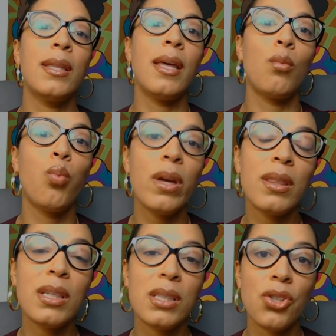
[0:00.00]
that
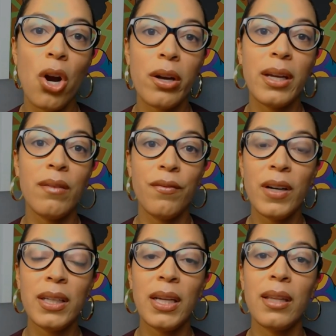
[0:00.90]
with this targeted
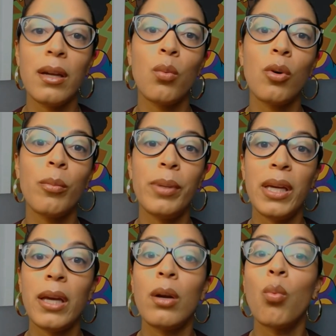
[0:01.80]
funding, there will
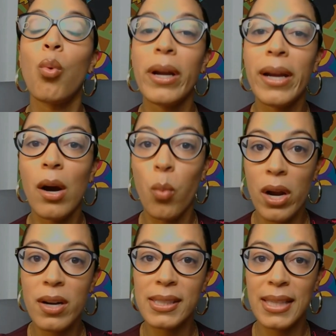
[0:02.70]
be an
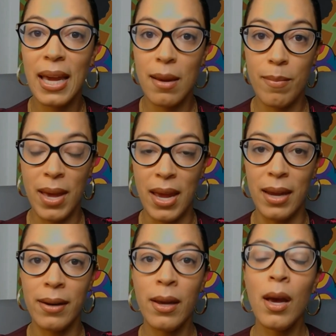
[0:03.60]
awareness
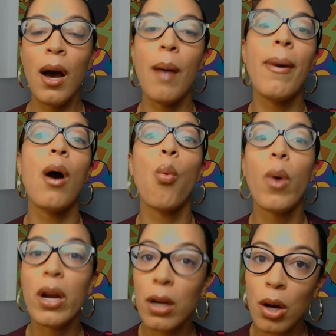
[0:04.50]
campaign about
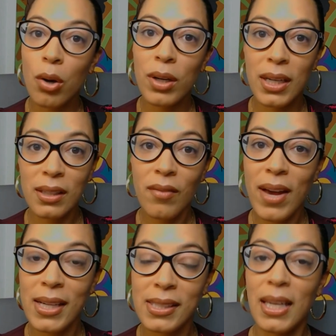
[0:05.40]
where to go to get the
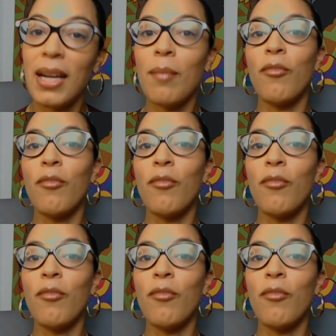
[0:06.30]
vaccine.